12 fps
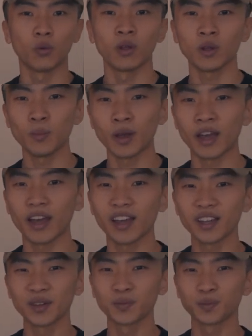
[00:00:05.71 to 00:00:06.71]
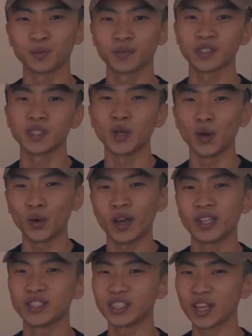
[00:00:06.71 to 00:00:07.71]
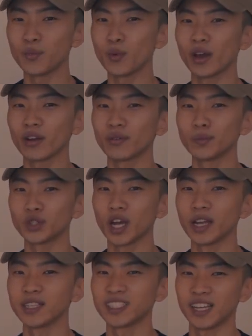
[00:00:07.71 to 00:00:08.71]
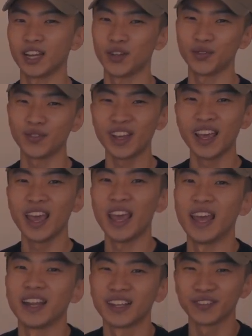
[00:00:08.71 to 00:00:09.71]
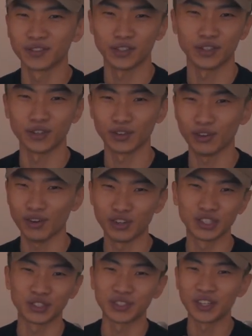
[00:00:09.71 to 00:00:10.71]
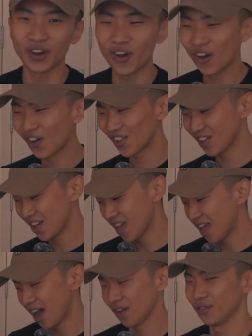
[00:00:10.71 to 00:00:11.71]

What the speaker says: Welcome back. So I just came back from Chinatown and I have a little grocery haul. I